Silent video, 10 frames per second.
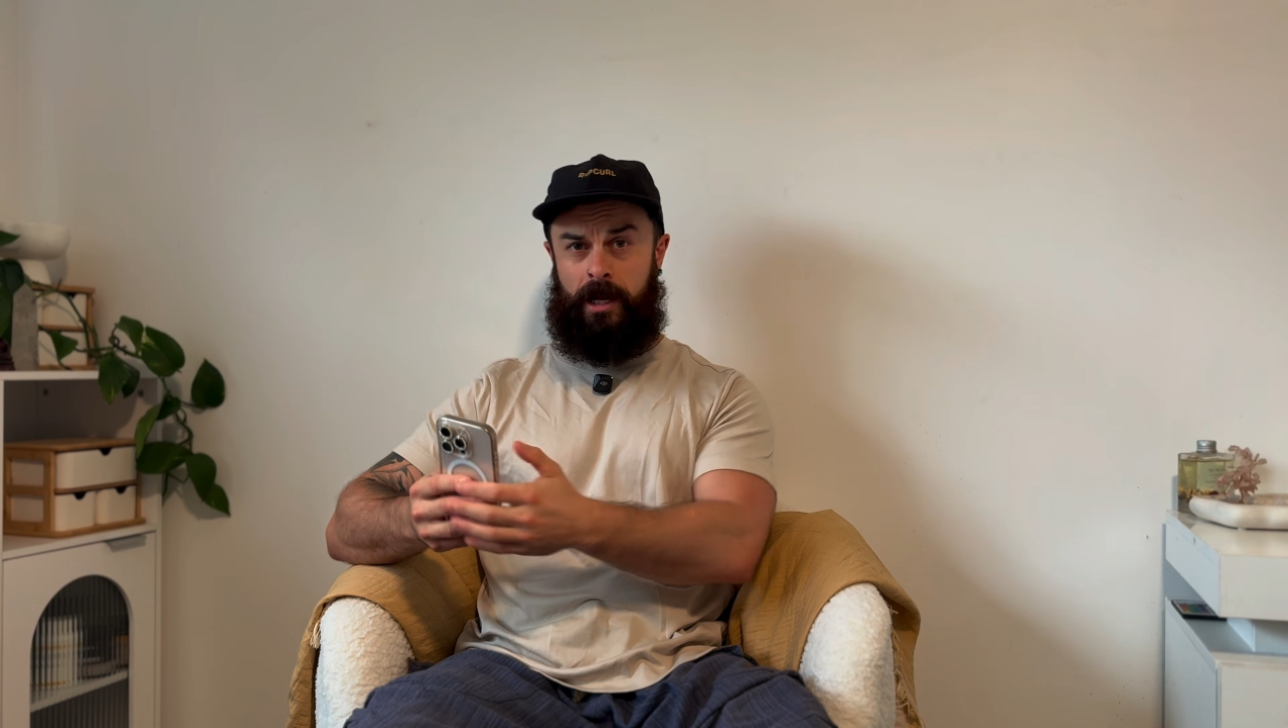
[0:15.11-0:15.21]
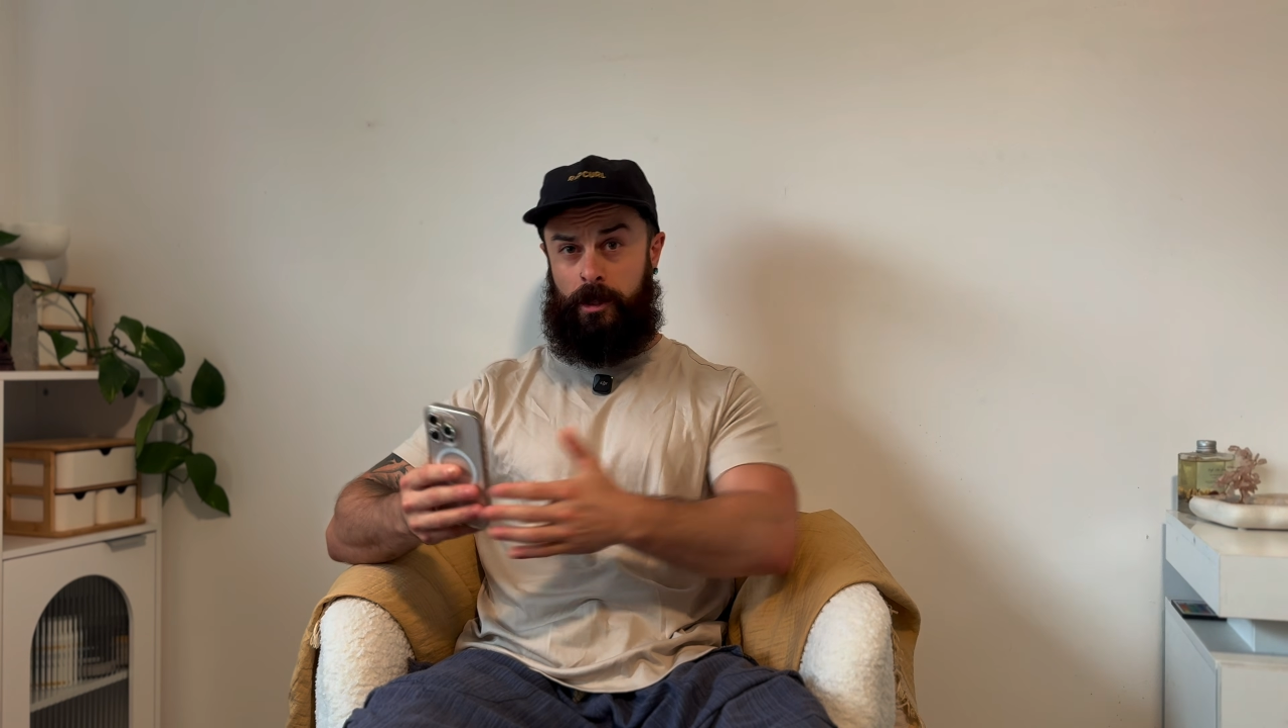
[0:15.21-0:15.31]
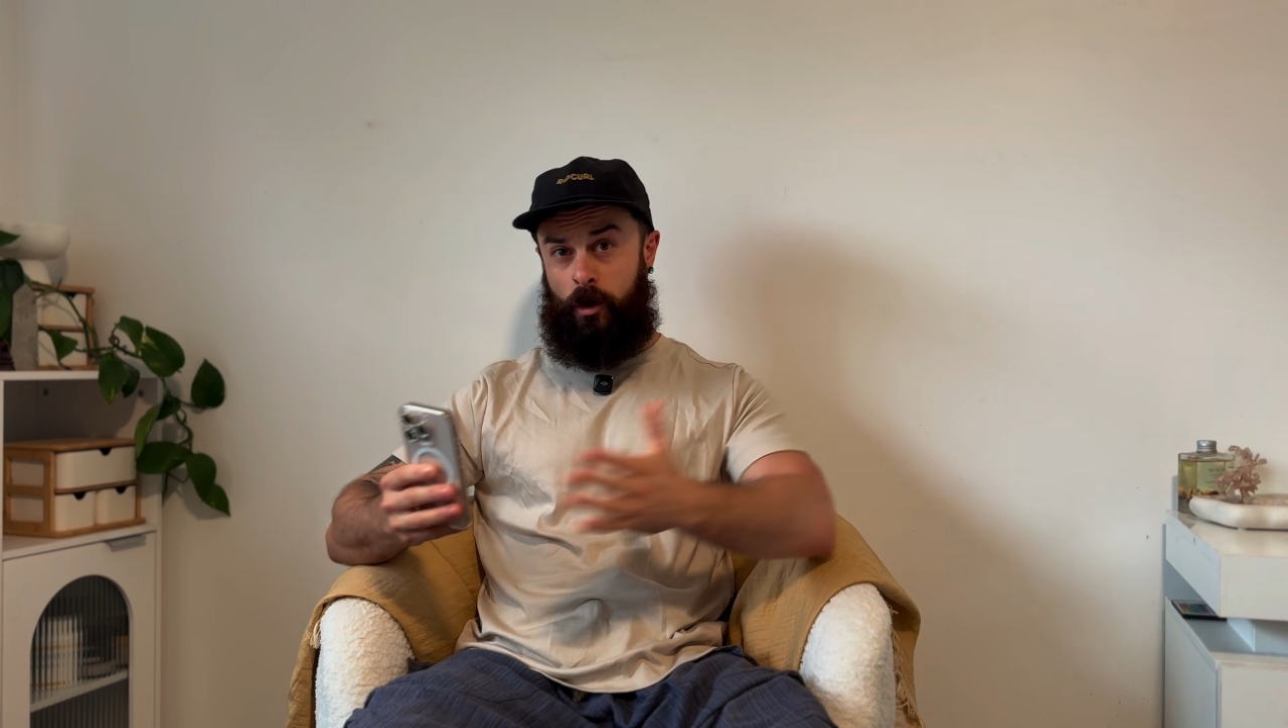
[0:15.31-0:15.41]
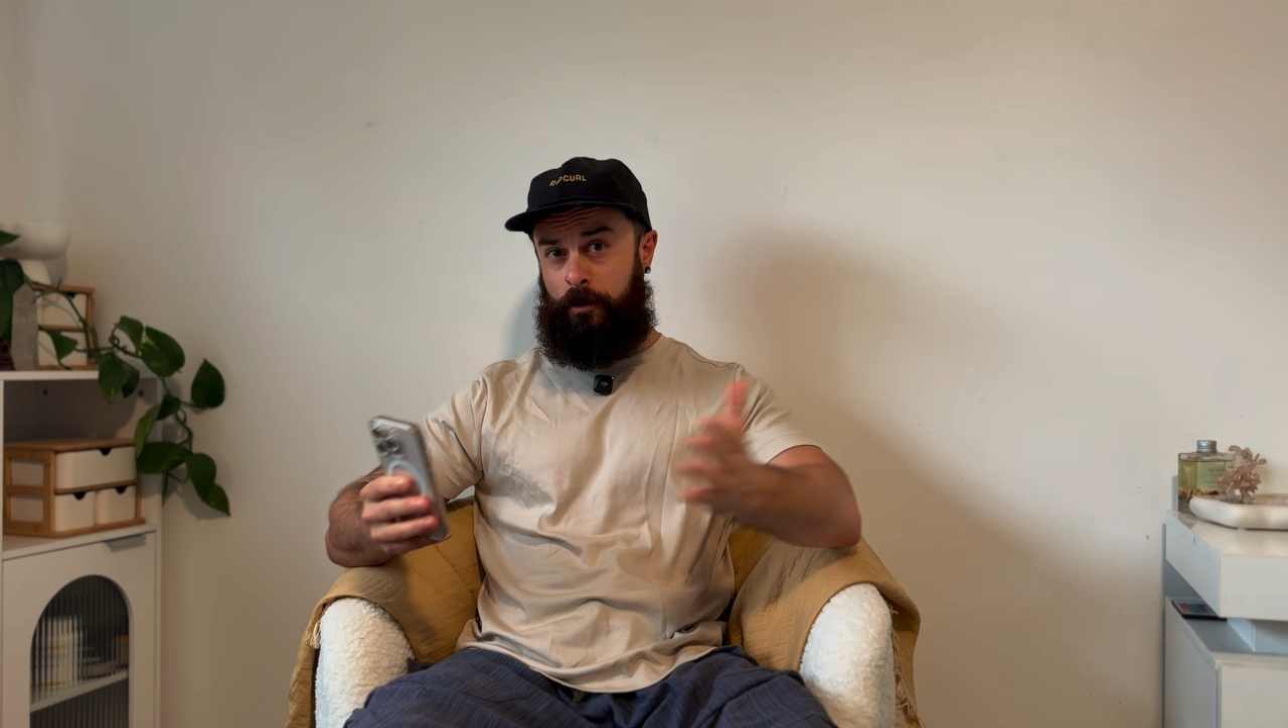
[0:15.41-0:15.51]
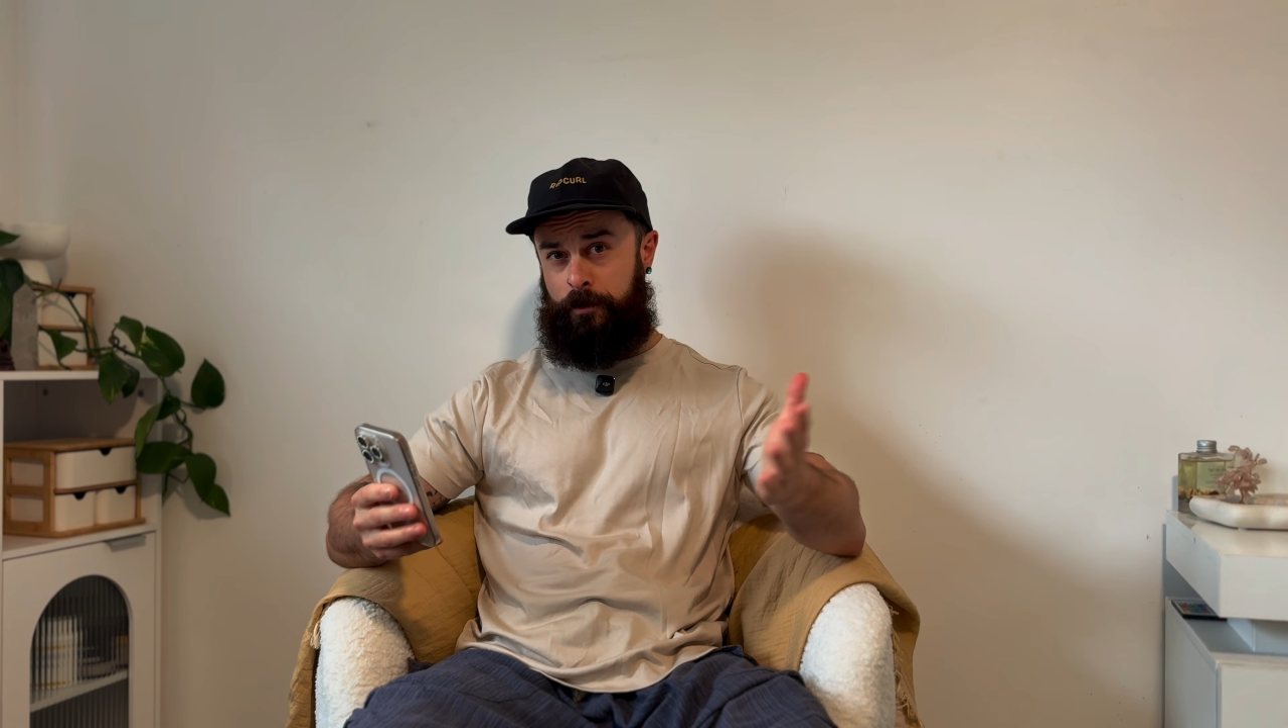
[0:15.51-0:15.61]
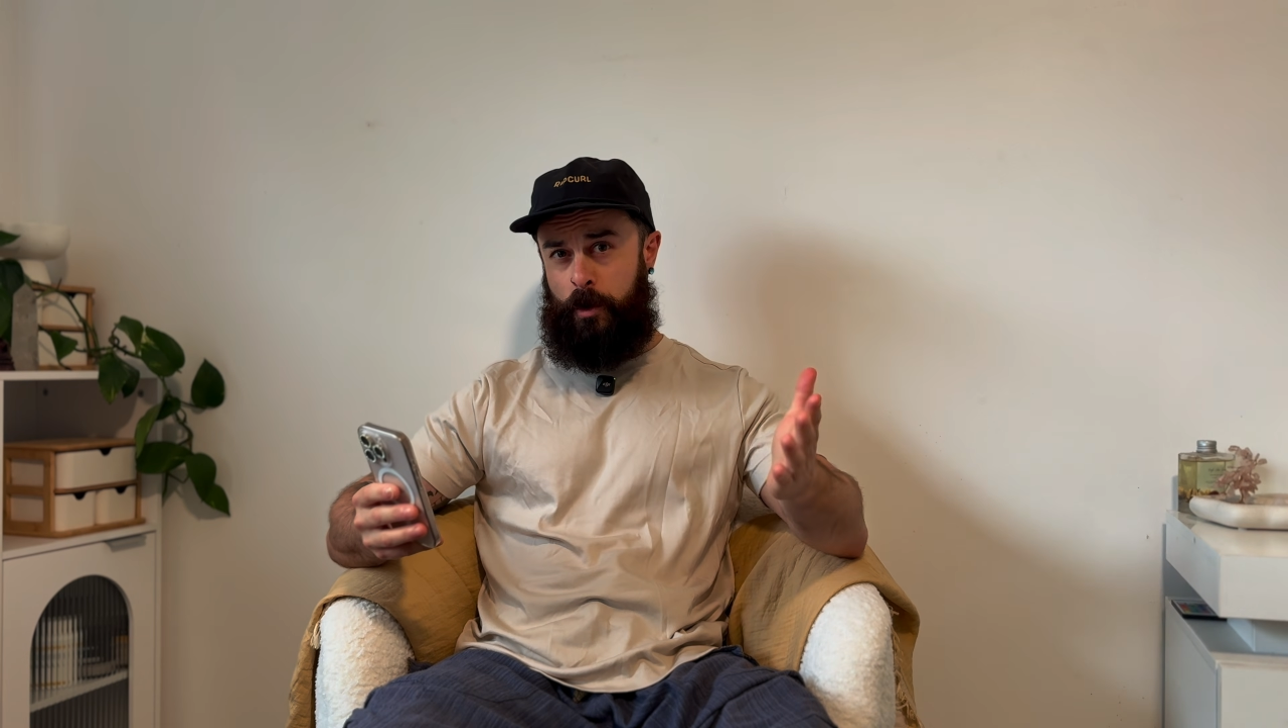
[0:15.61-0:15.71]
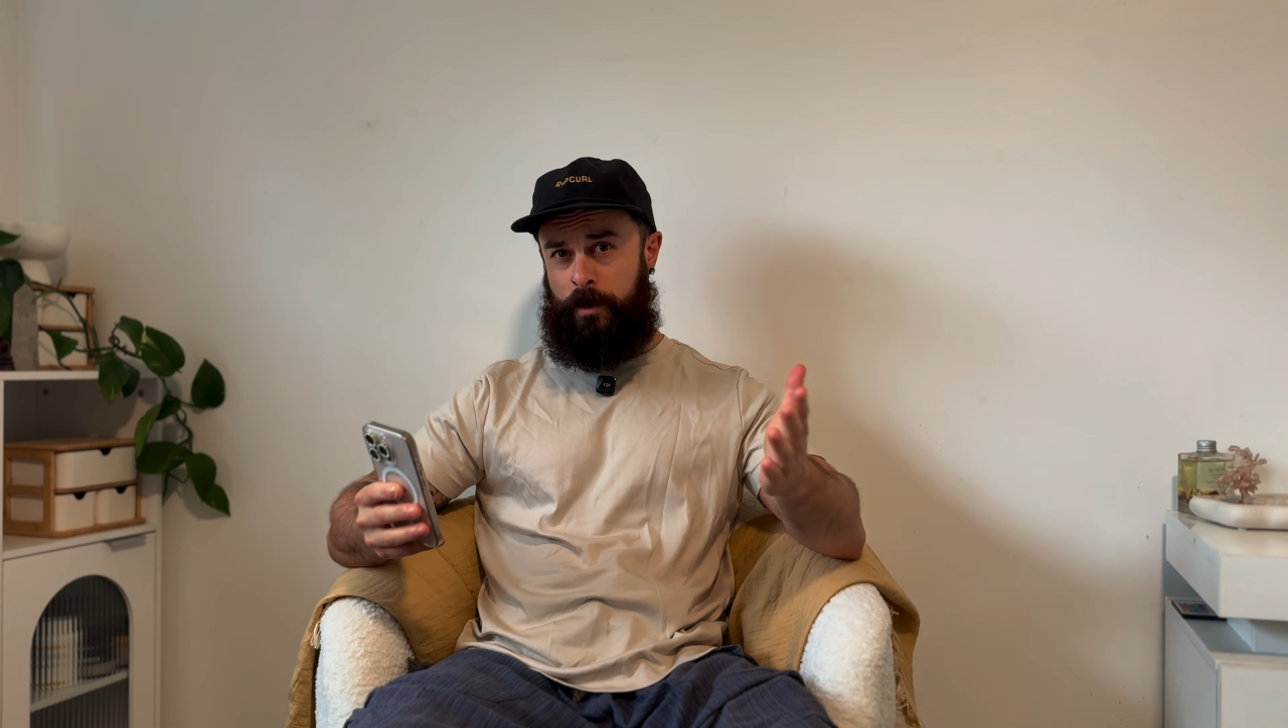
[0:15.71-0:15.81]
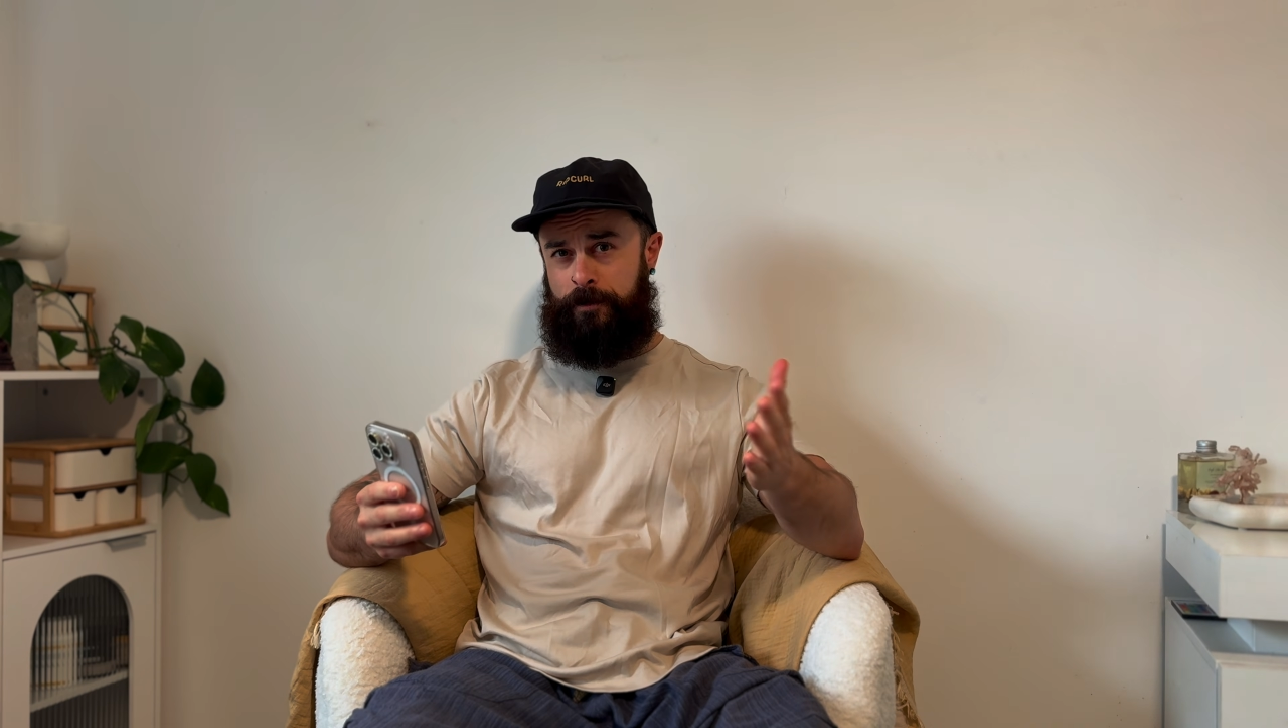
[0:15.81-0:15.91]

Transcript: a lot of you,